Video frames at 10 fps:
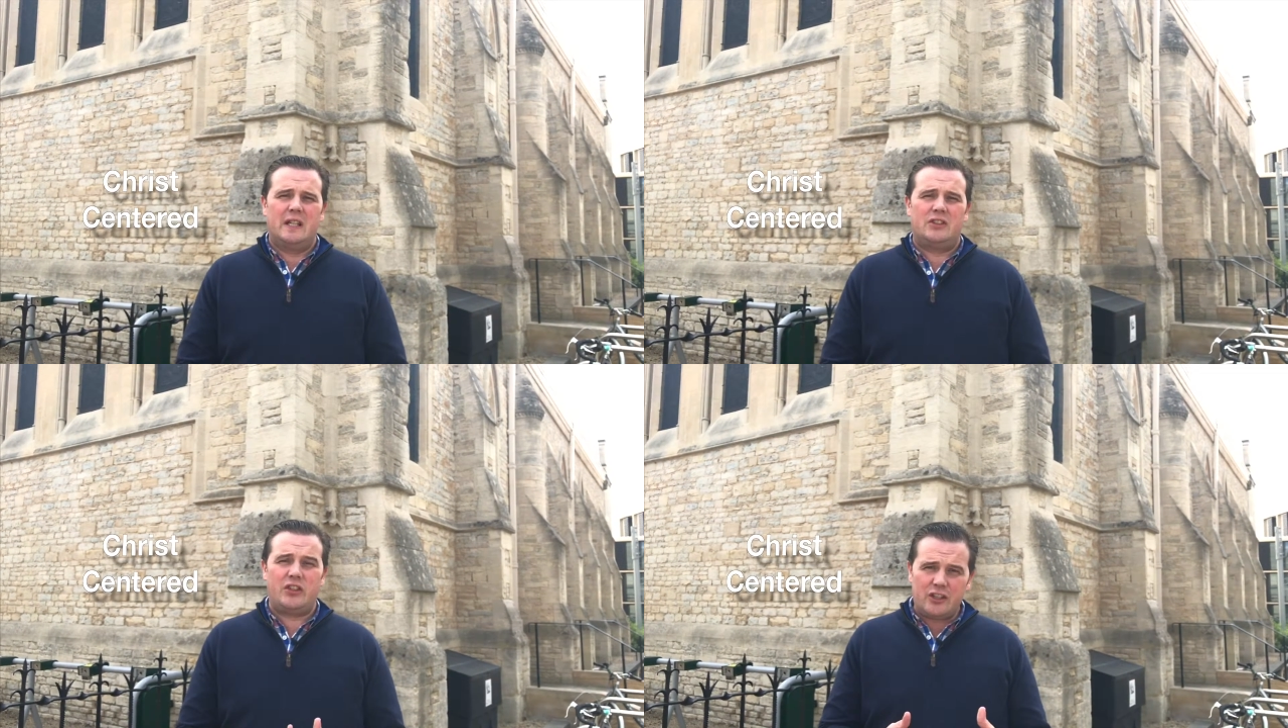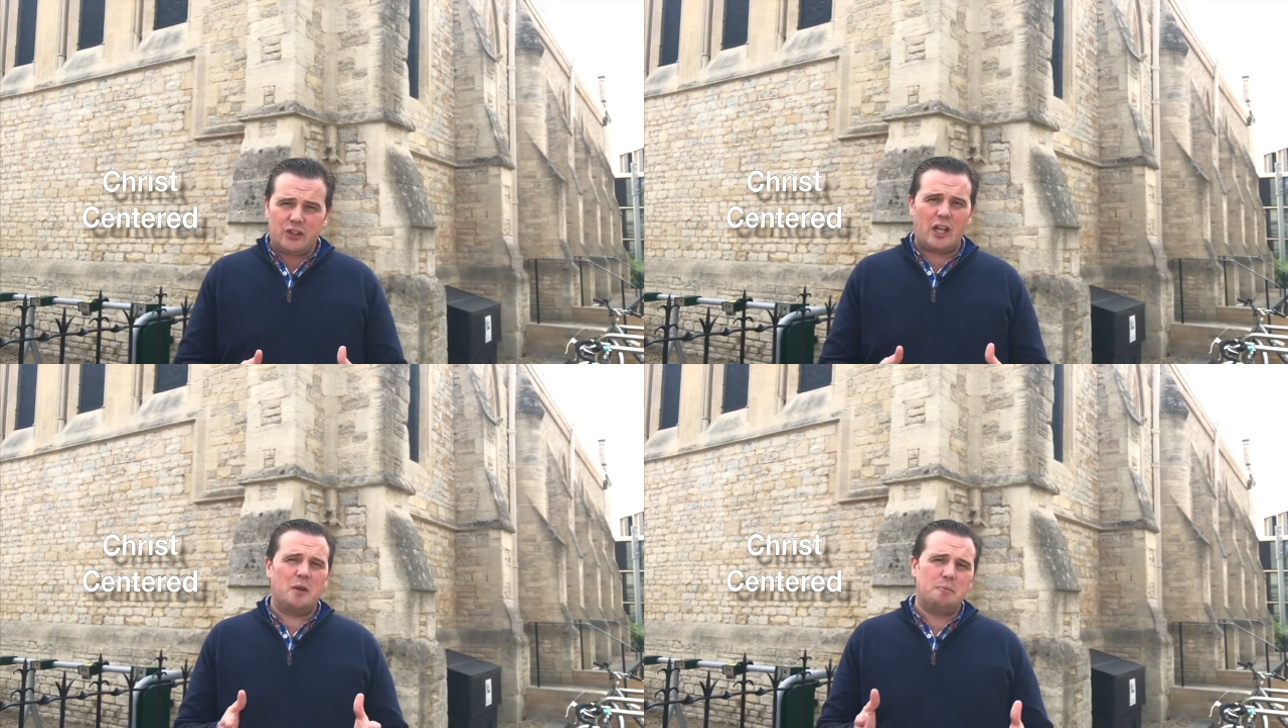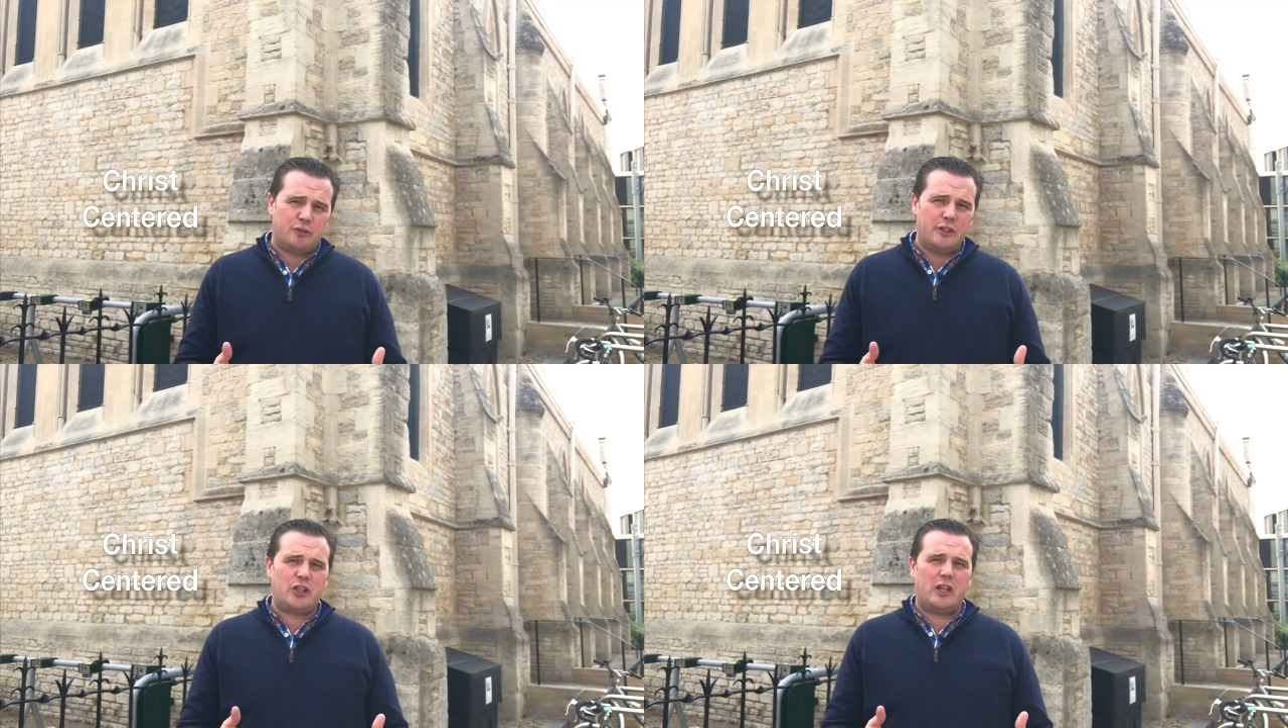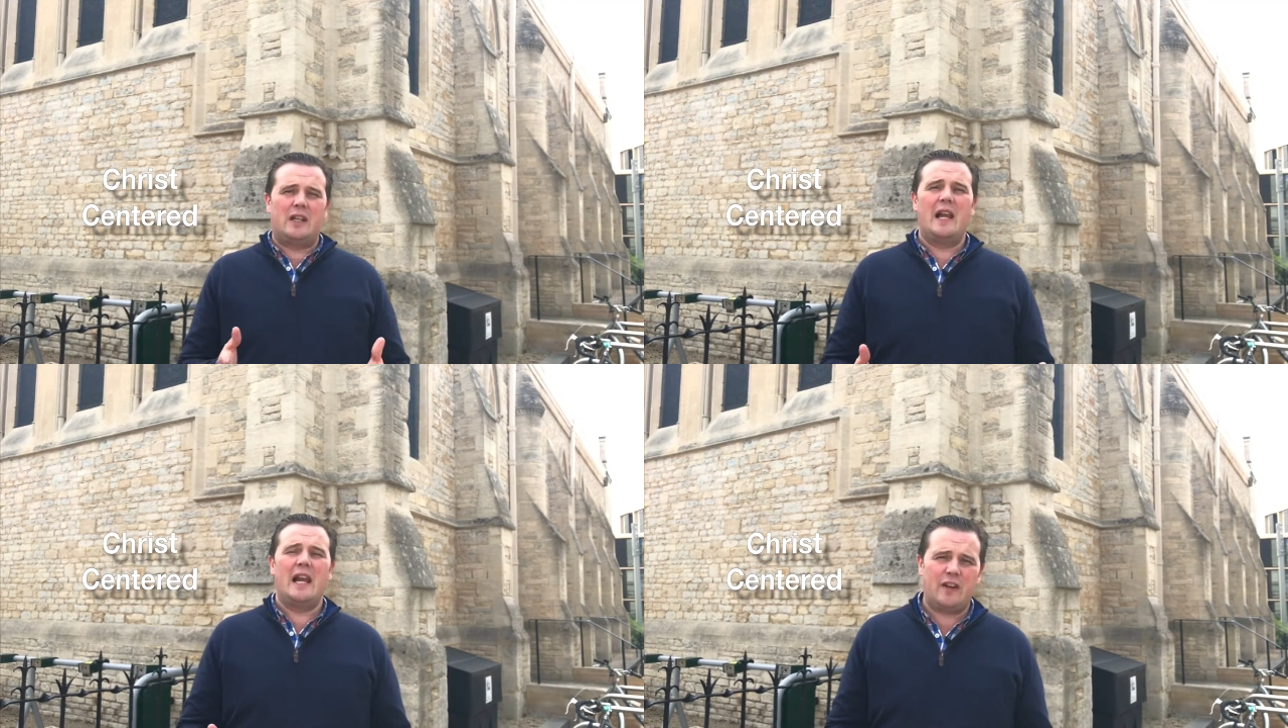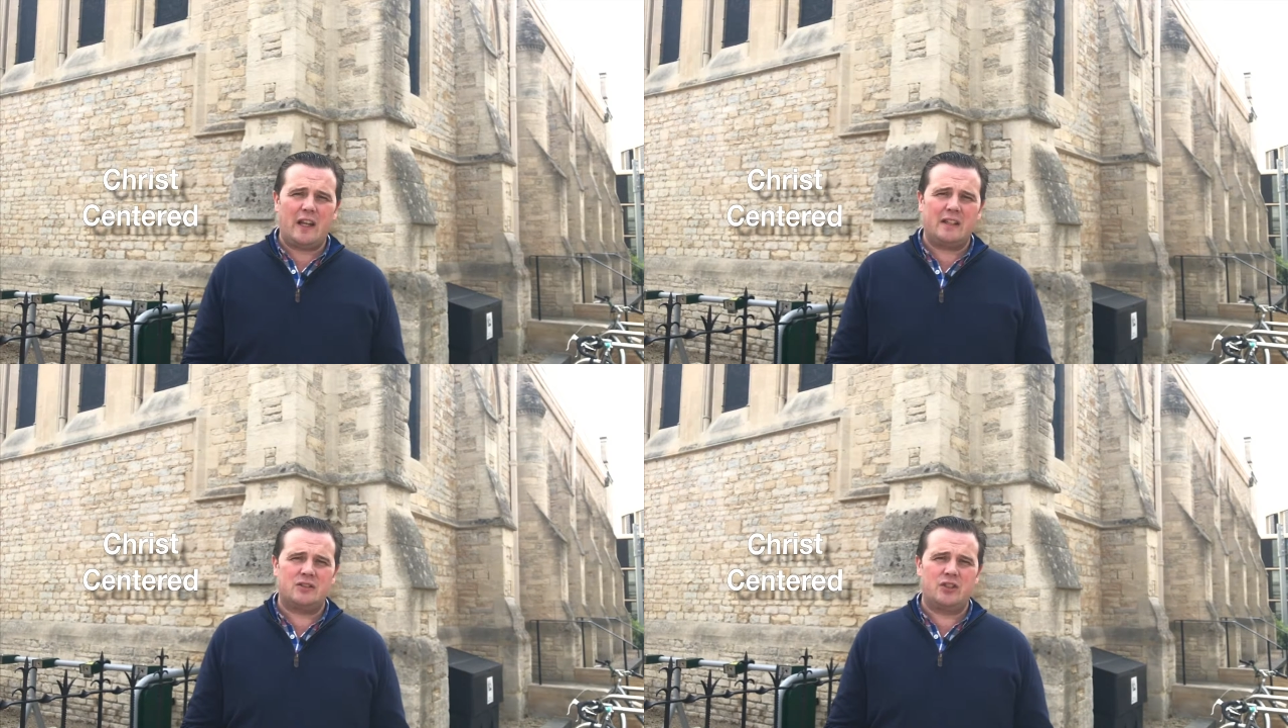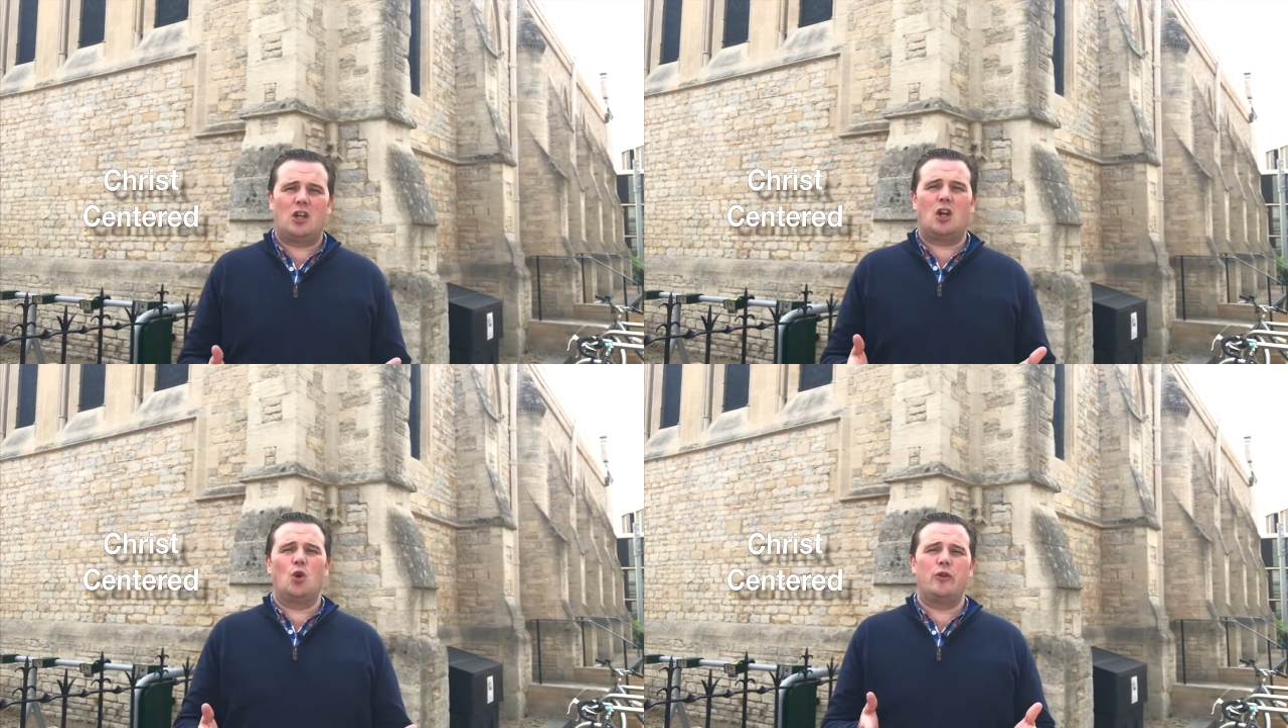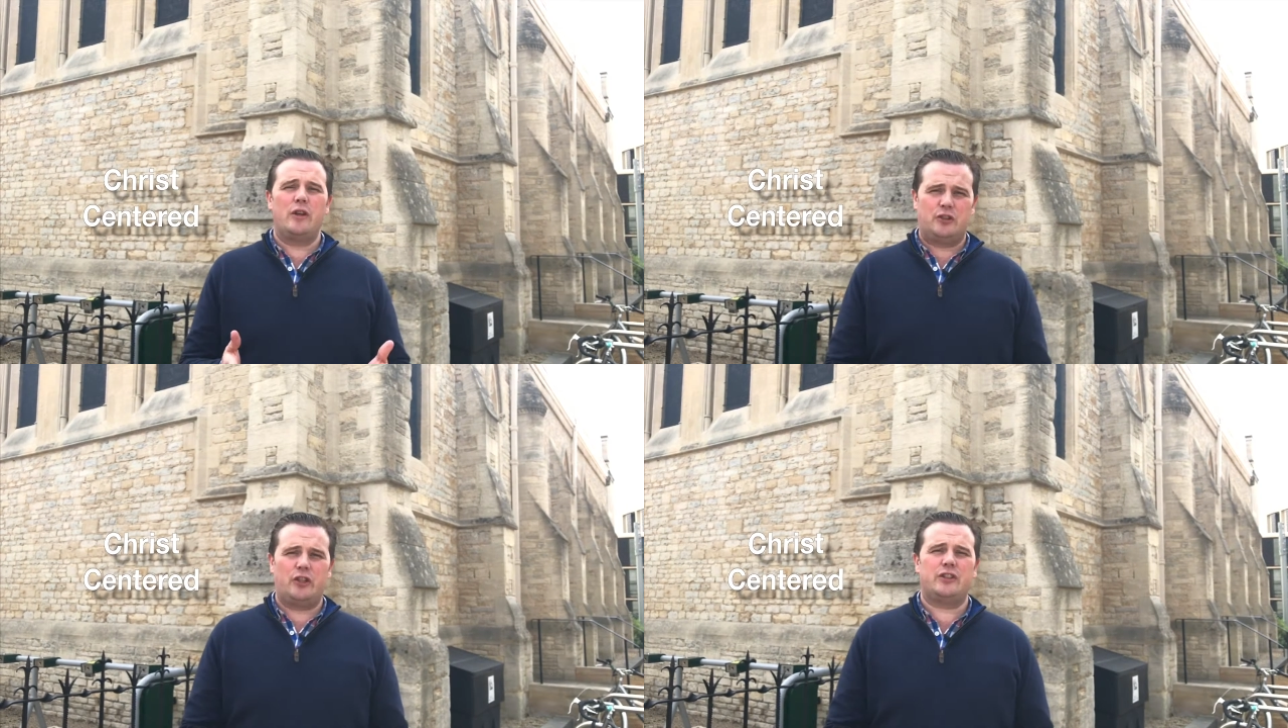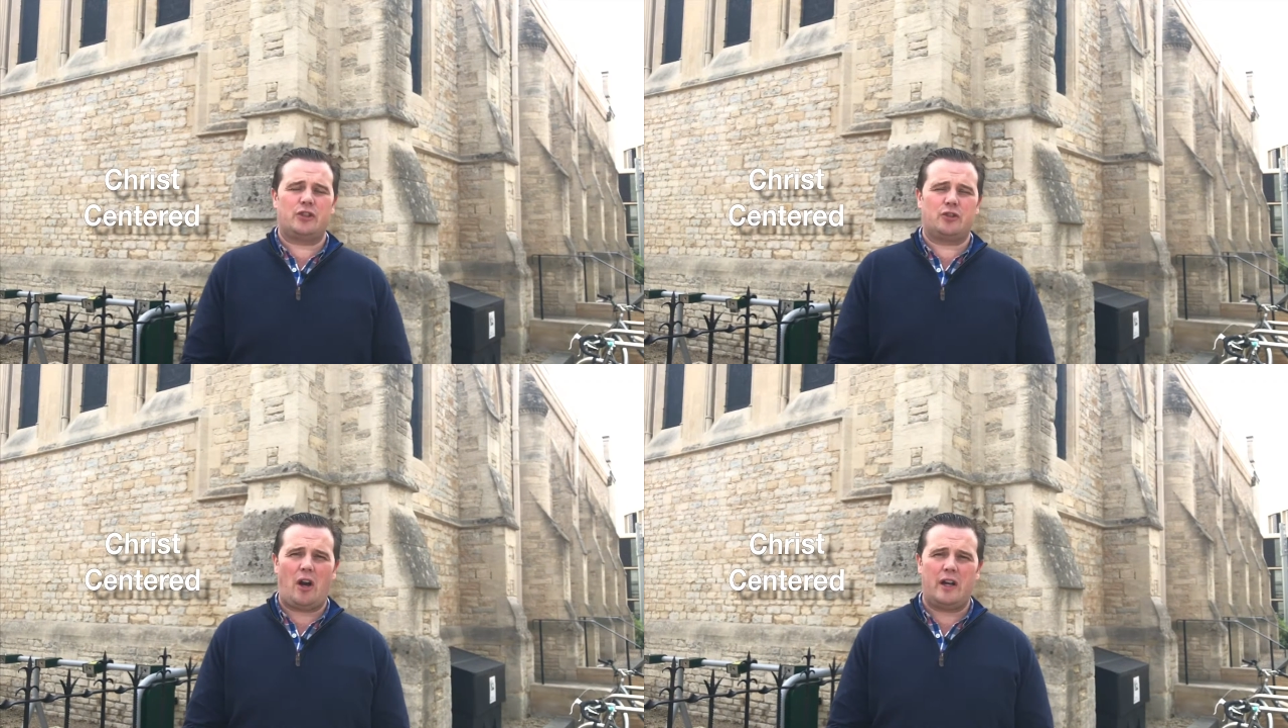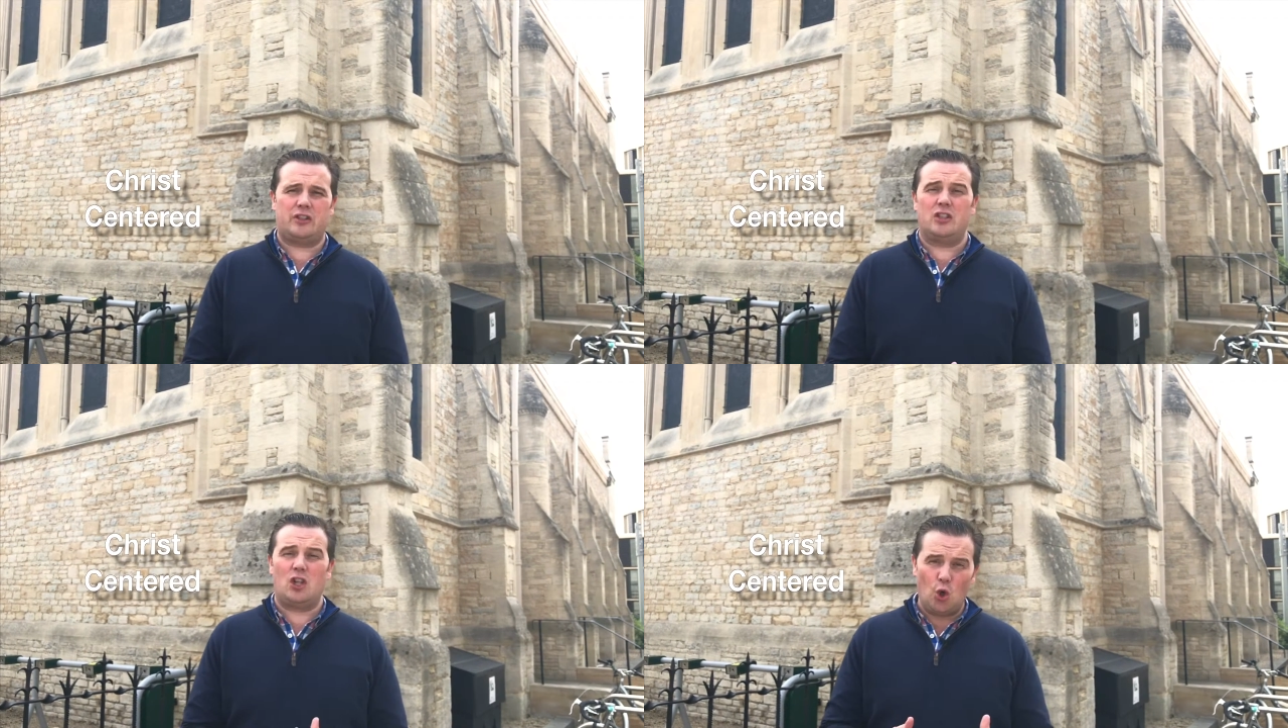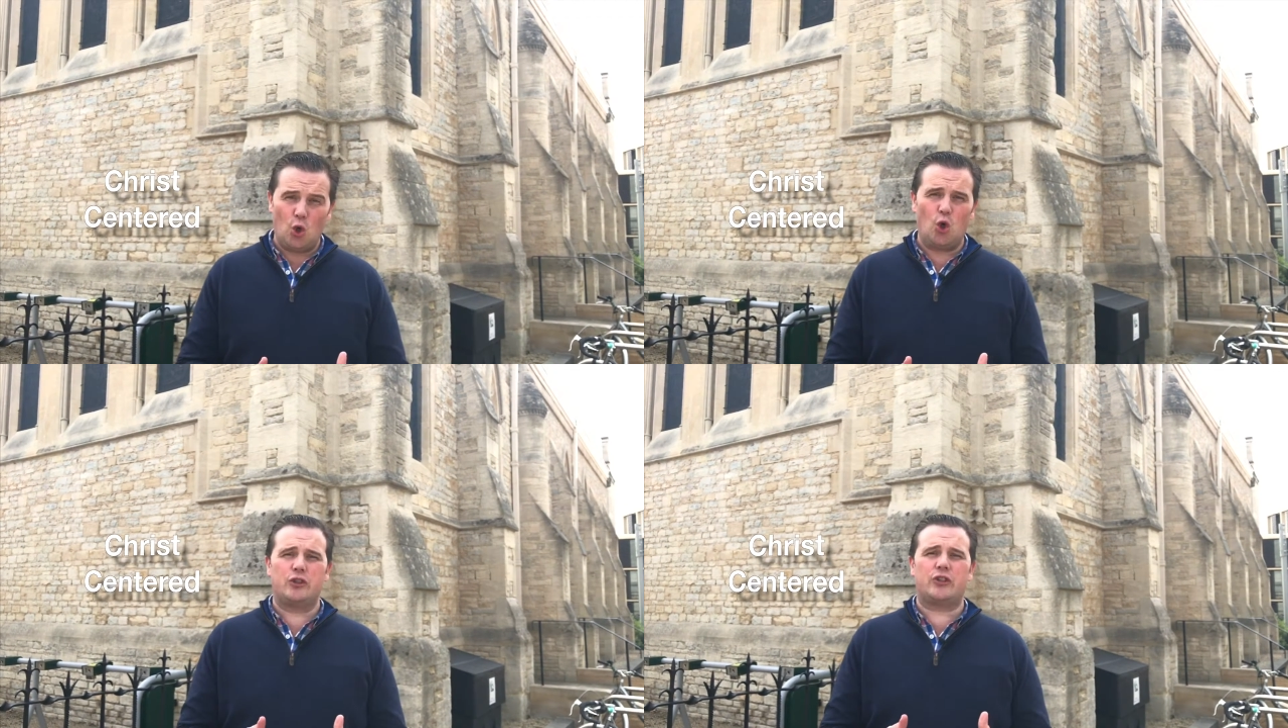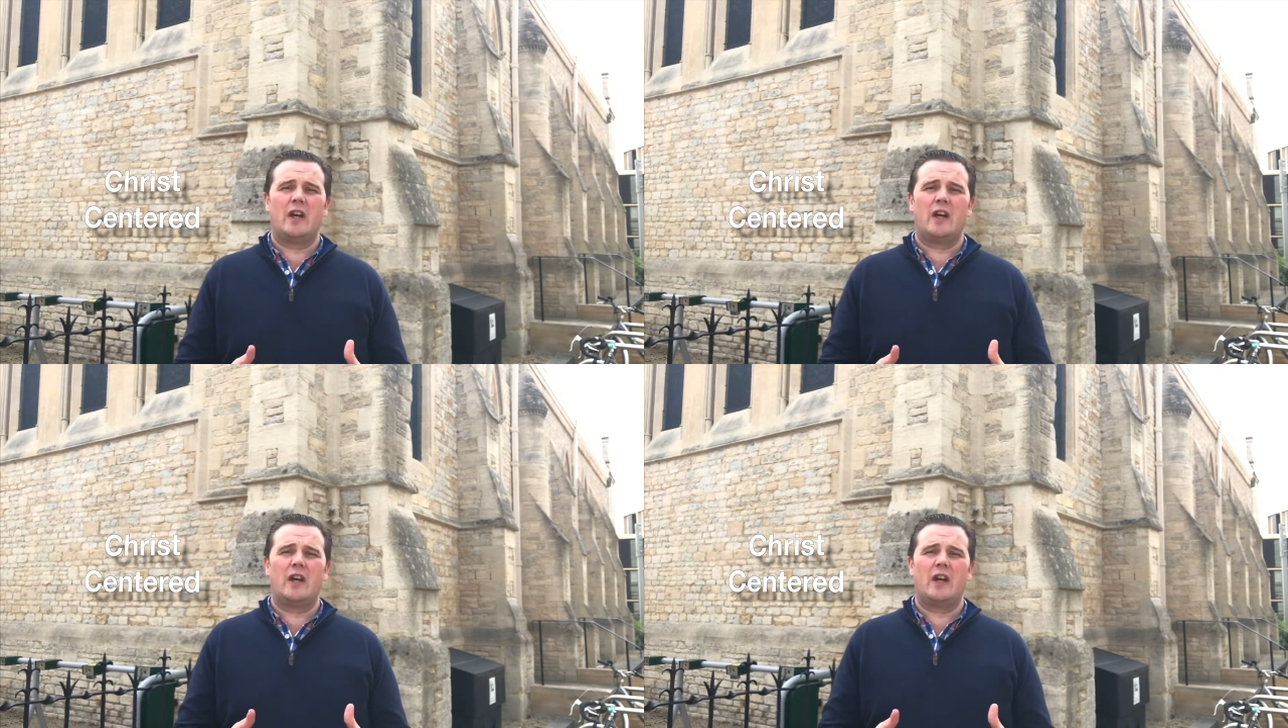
teaching and preaching and living to the glory of Jesus Christ as Lord